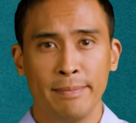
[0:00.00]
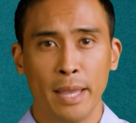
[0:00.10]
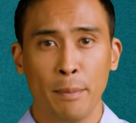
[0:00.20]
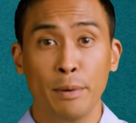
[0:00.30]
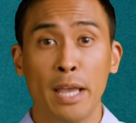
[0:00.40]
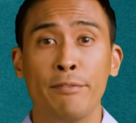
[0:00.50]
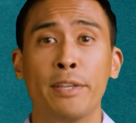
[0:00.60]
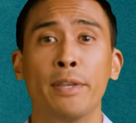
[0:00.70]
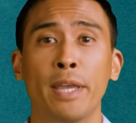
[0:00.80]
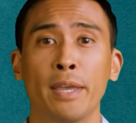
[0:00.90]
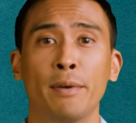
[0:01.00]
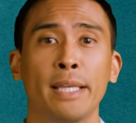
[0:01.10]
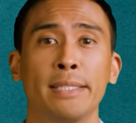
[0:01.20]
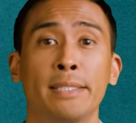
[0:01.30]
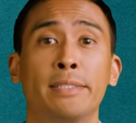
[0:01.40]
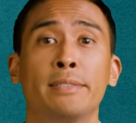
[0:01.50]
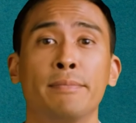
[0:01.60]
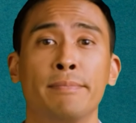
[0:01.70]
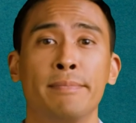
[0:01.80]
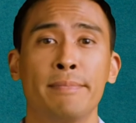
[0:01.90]
Apply for the learner license.
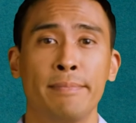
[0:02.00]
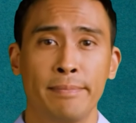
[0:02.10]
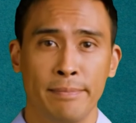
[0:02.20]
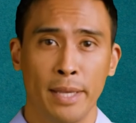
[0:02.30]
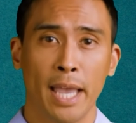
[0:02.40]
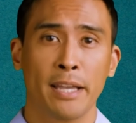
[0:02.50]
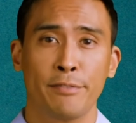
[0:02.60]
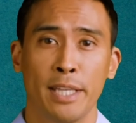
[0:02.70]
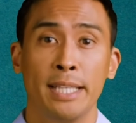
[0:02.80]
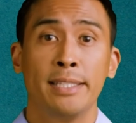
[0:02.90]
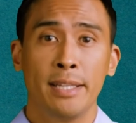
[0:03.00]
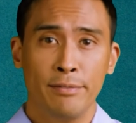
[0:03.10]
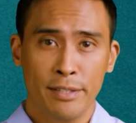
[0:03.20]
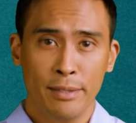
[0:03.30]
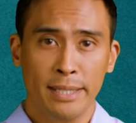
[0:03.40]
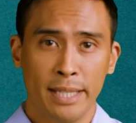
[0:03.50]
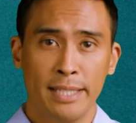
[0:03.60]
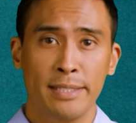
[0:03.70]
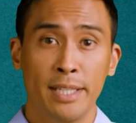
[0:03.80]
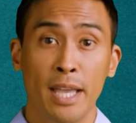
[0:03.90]
After acing the theory
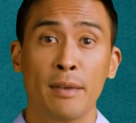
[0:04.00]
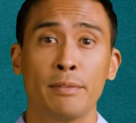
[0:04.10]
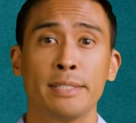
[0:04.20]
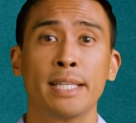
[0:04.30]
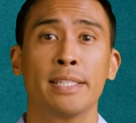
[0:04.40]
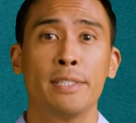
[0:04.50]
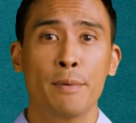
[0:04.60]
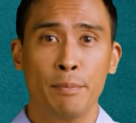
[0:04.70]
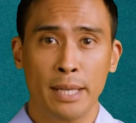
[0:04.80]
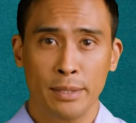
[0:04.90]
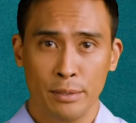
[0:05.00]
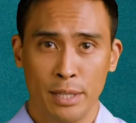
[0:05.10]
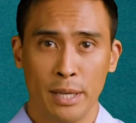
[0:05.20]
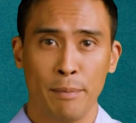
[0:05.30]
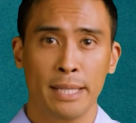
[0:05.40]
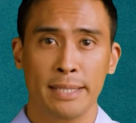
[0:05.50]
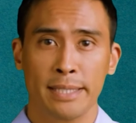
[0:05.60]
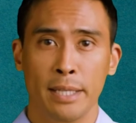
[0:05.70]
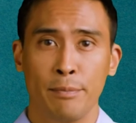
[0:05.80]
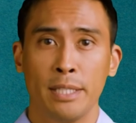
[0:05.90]
test, proceed to complete the learner
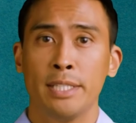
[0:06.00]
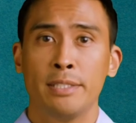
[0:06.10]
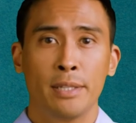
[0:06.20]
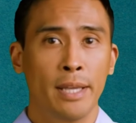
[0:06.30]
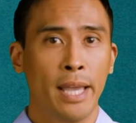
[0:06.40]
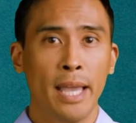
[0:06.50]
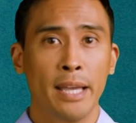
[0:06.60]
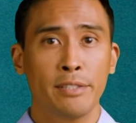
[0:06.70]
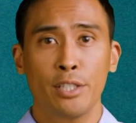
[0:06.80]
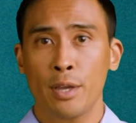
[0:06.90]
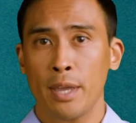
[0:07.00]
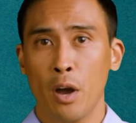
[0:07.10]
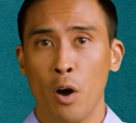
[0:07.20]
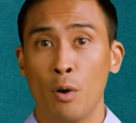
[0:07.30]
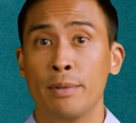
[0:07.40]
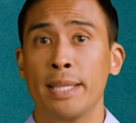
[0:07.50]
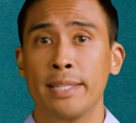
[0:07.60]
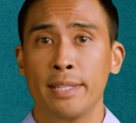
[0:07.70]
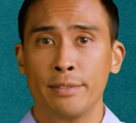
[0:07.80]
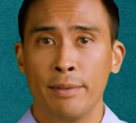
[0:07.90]
license application, ensuring all
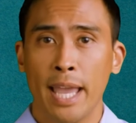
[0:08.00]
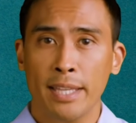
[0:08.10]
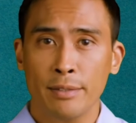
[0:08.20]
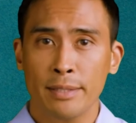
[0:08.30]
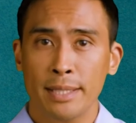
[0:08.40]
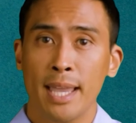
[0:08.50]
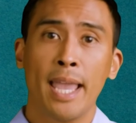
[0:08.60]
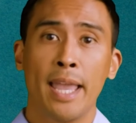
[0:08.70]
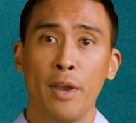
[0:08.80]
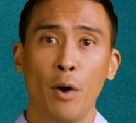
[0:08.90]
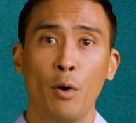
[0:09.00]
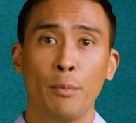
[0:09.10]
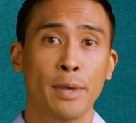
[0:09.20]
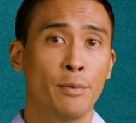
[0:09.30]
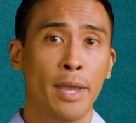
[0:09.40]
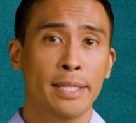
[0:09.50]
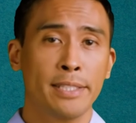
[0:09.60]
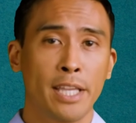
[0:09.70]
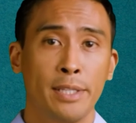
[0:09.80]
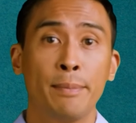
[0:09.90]
details are accurate and all required
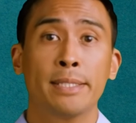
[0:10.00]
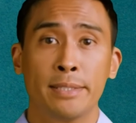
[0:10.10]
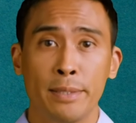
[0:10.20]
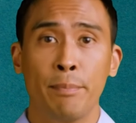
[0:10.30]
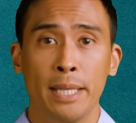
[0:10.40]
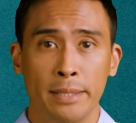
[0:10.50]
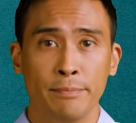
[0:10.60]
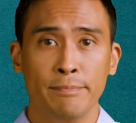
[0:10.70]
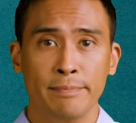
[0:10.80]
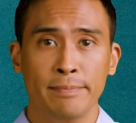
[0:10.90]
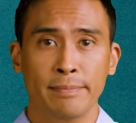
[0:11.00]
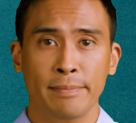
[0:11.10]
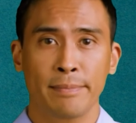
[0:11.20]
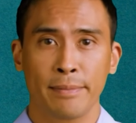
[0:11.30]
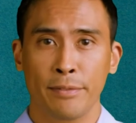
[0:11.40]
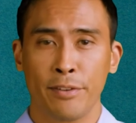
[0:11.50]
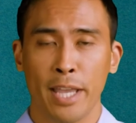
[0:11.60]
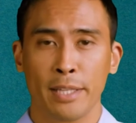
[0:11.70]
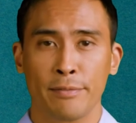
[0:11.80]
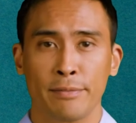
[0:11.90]
documents are submitted.
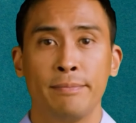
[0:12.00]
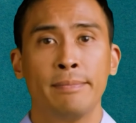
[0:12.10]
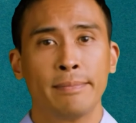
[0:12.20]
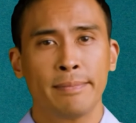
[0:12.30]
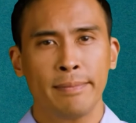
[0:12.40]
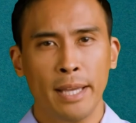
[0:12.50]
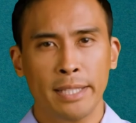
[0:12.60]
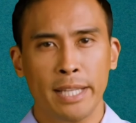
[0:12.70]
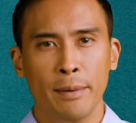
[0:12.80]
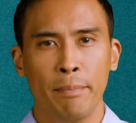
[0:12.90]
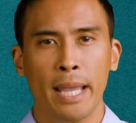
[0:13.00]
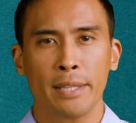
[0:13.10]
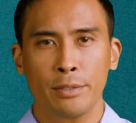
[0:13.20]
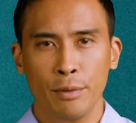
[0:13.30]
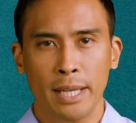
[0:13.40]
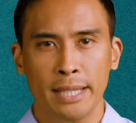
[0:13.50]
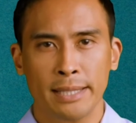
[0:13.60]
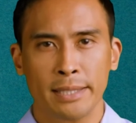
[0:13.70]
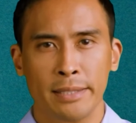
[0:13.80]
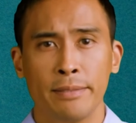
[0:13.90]
5. Attend mandatory
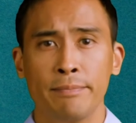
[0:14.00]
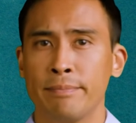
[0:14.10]
lessons.